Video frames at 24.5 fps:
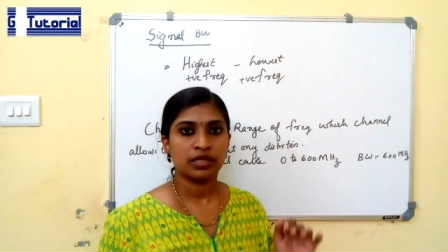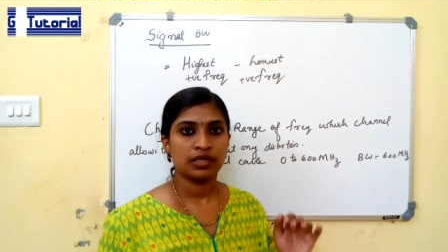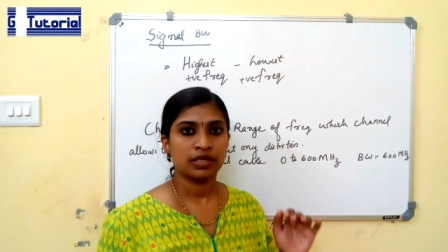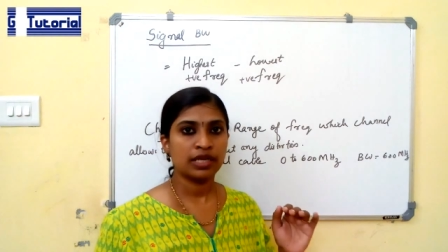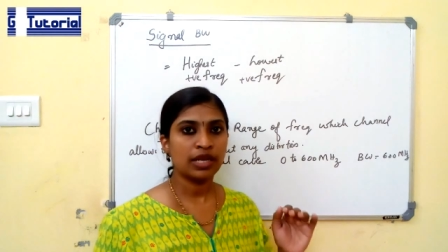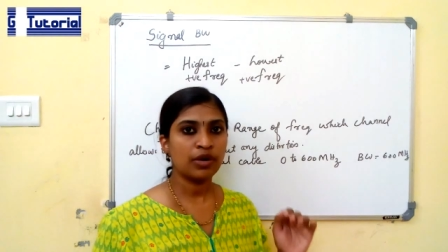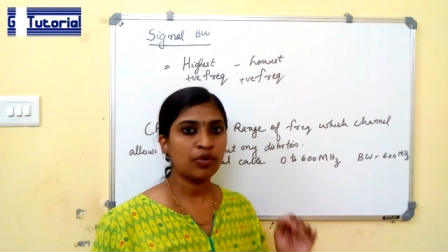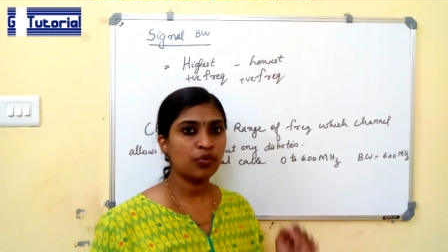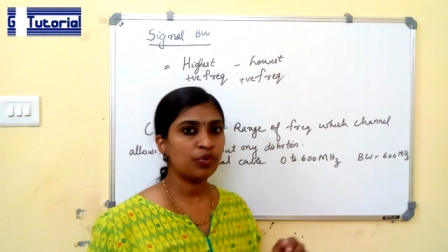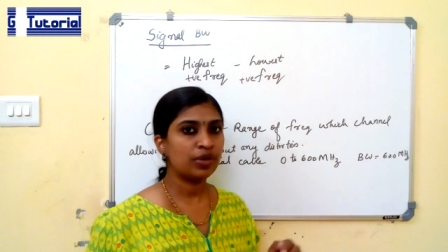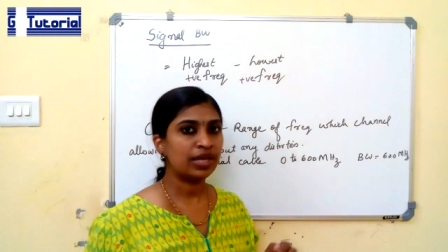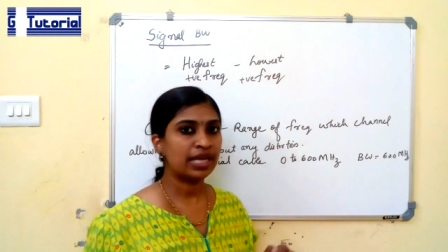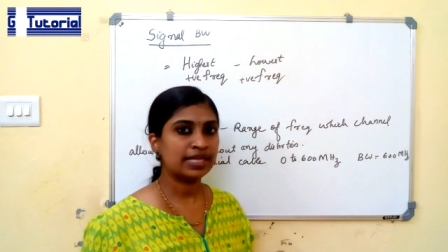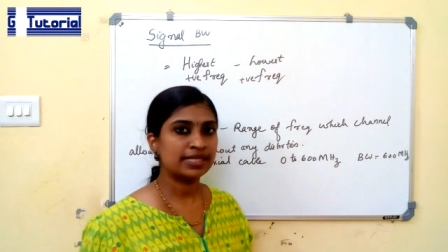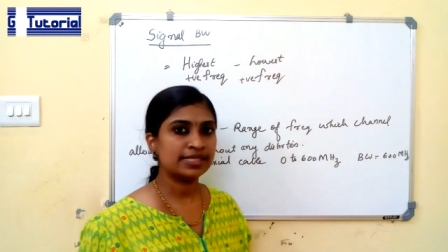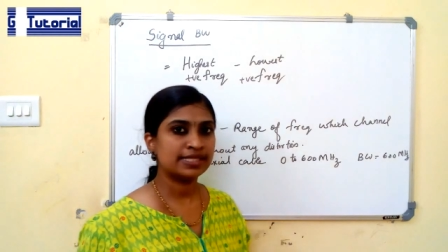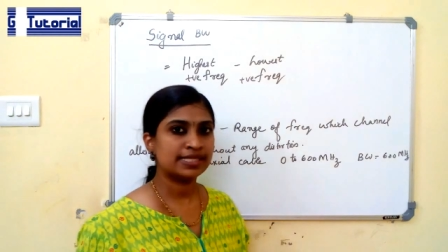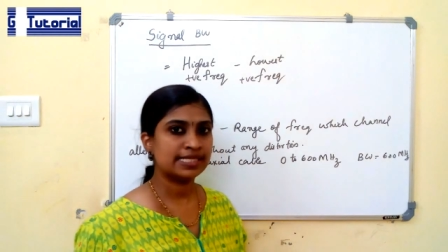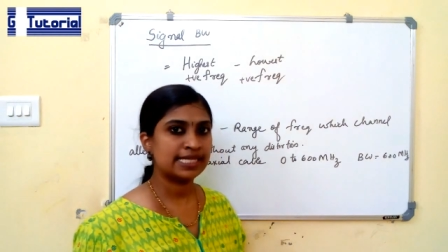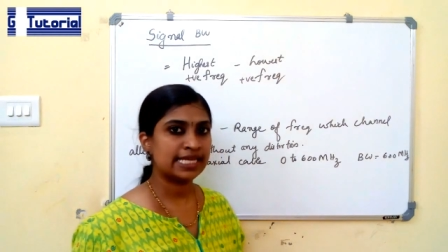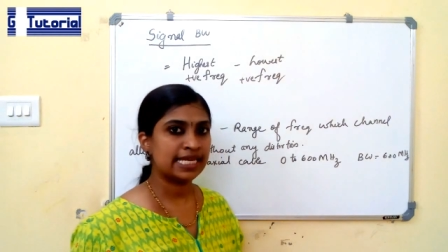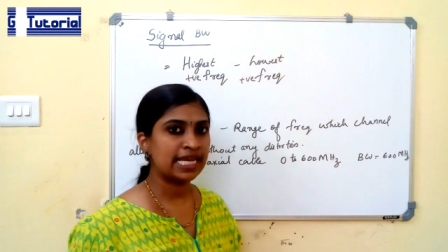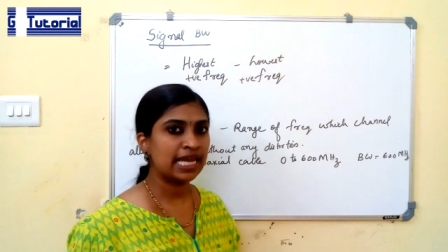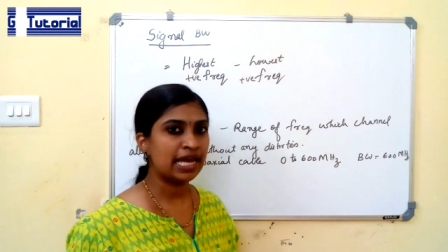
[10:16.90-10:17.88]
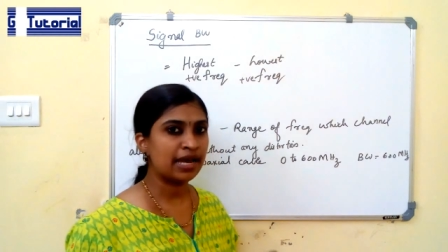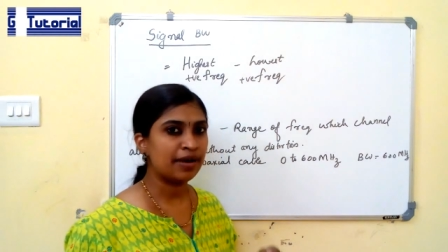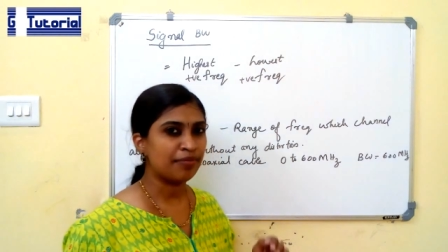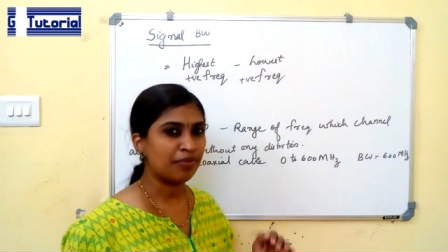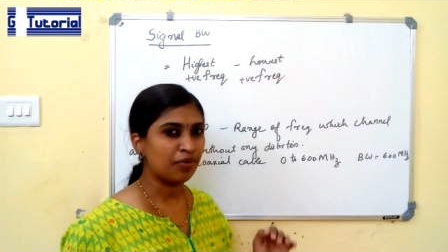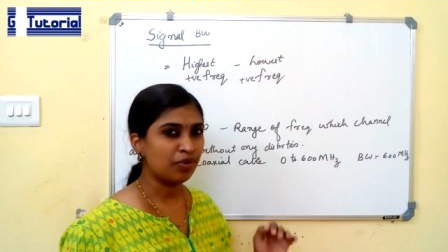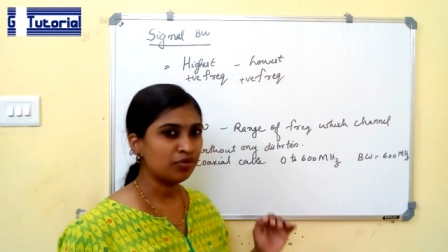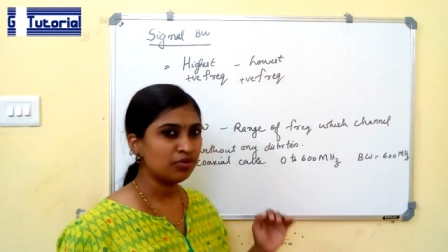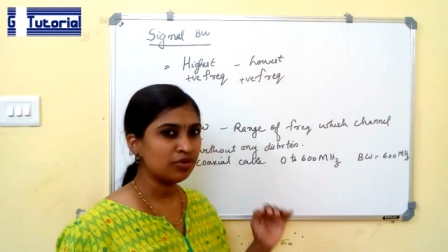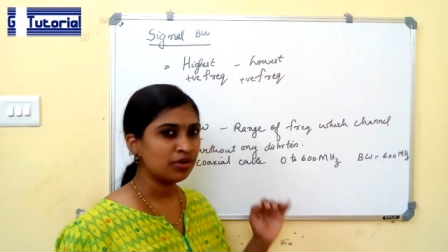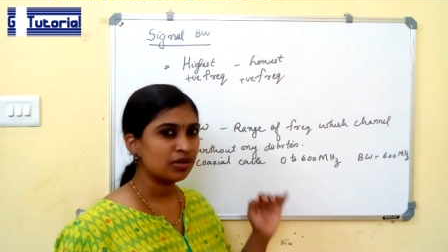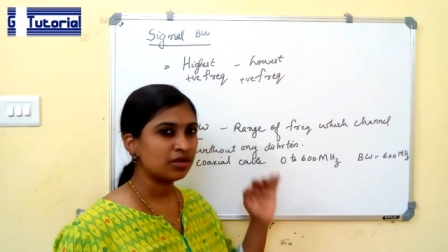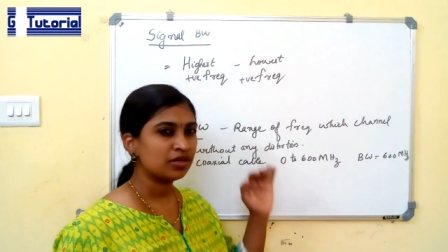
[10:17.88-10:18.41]
Now we can see
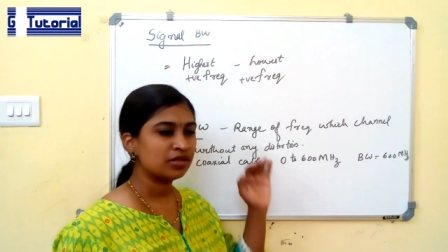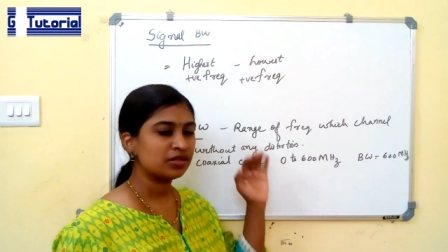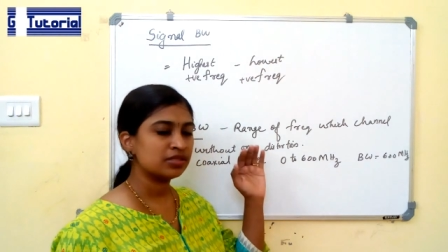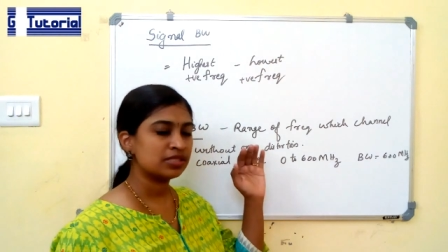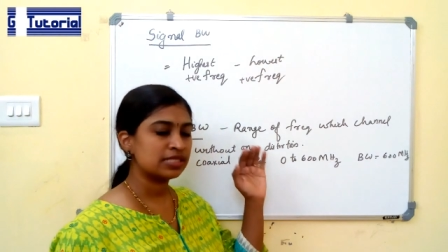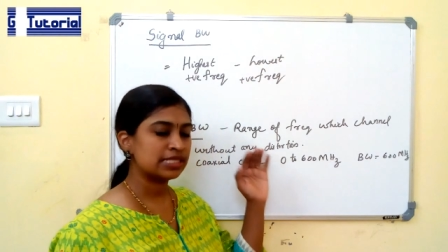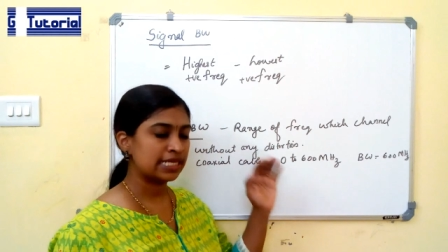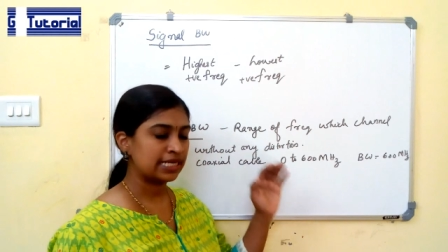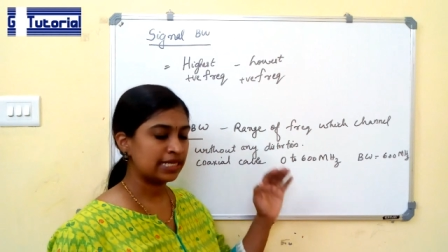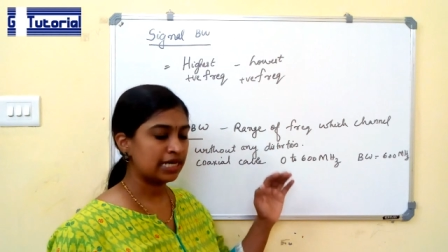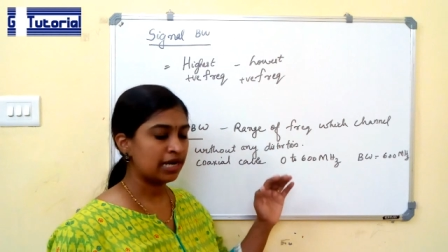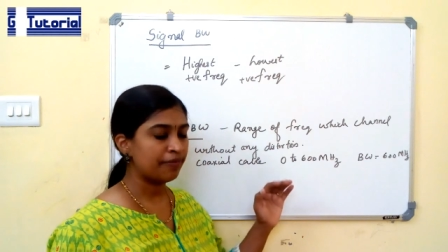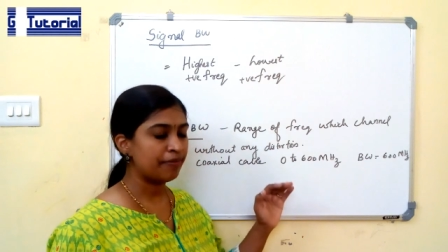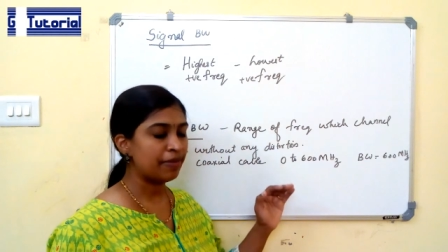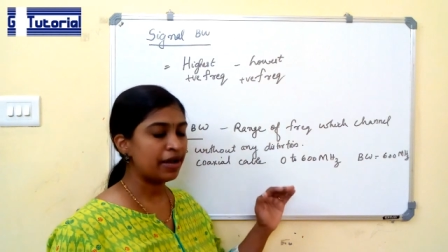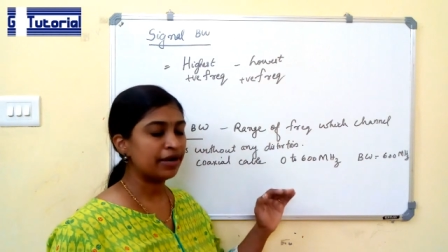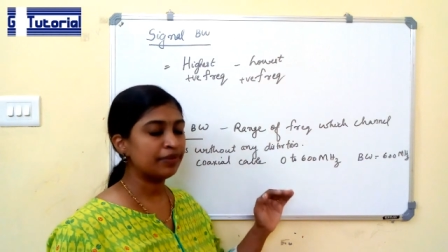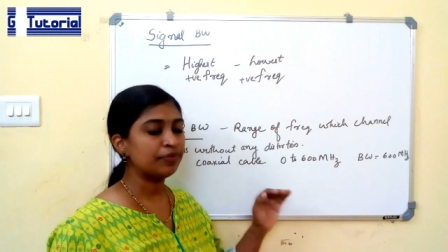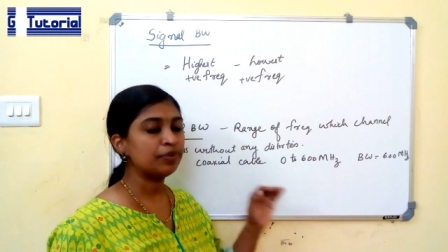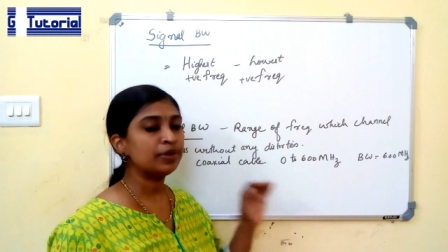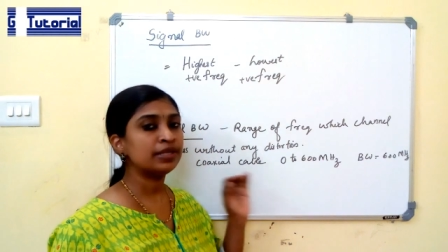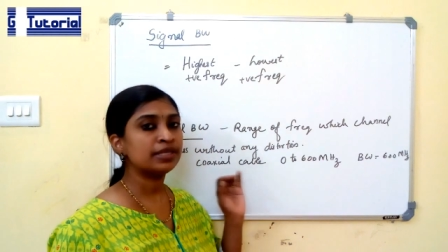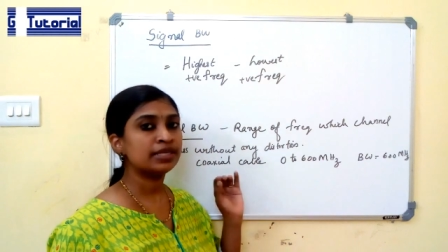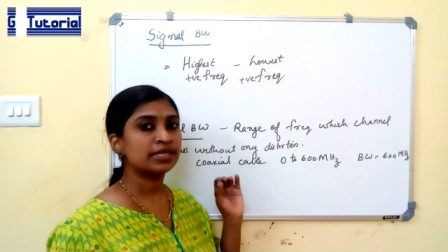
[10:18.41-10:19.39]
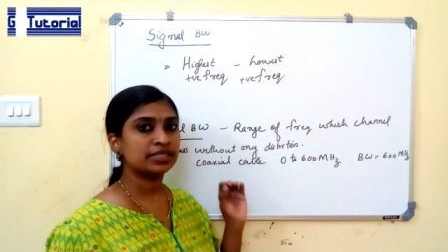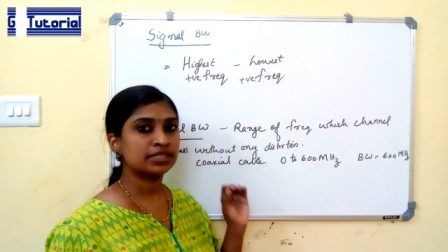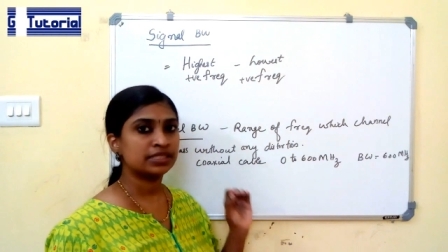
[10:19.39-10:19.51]
about signal bandwidth,